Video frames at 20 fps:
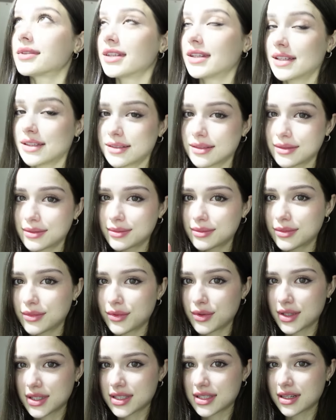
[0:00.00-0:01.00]
yeah,
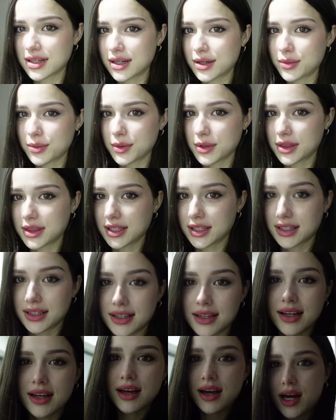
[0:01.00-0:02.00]
we start with
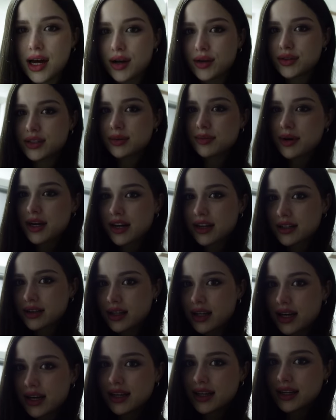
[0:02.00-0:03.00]
the automatic
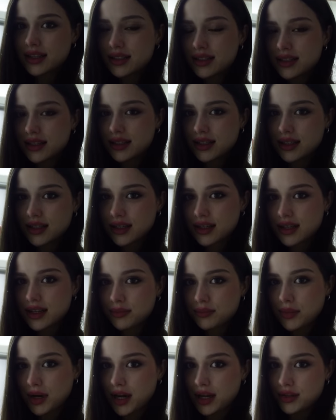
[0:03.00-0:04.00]
light
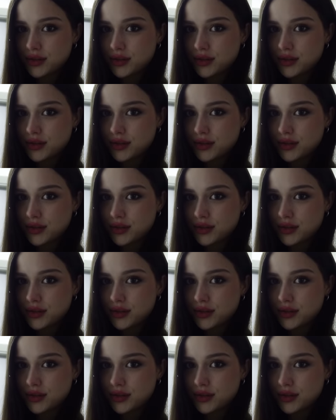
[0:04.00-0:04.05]
at my